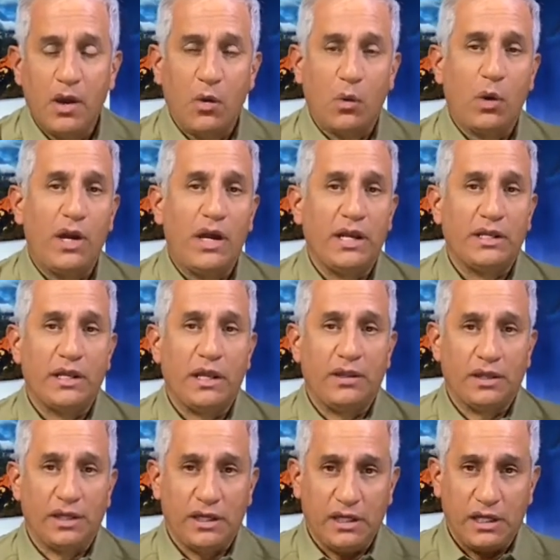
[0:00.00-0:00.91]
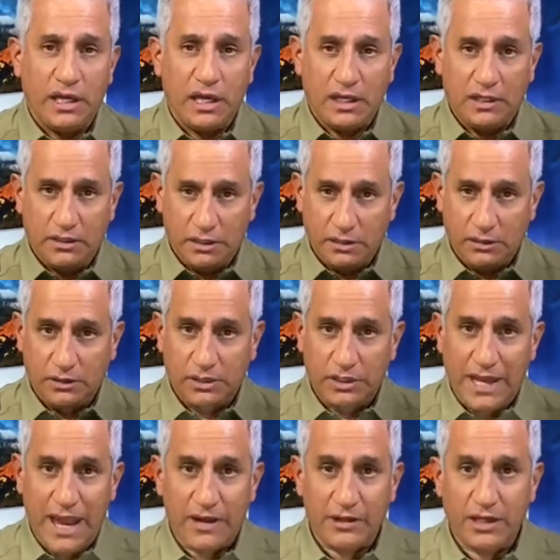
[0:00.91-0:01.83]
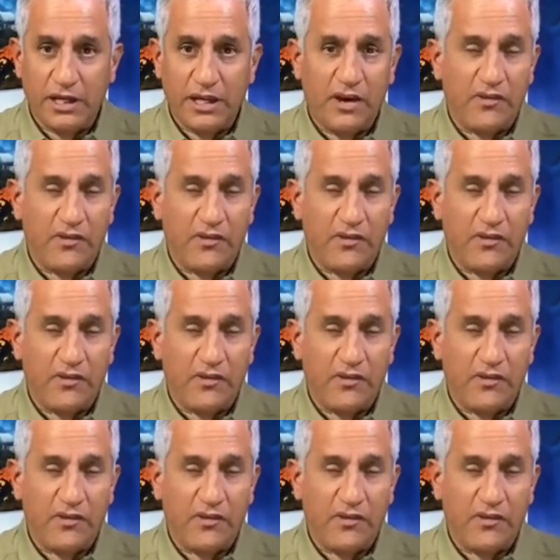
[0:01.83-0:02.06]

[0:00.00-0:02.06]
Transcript: when the county